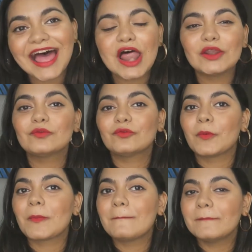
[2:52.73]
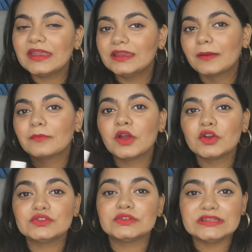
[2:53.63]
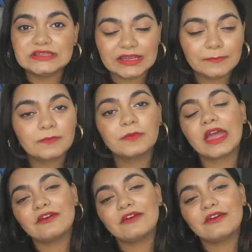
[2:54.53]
and from medium to deep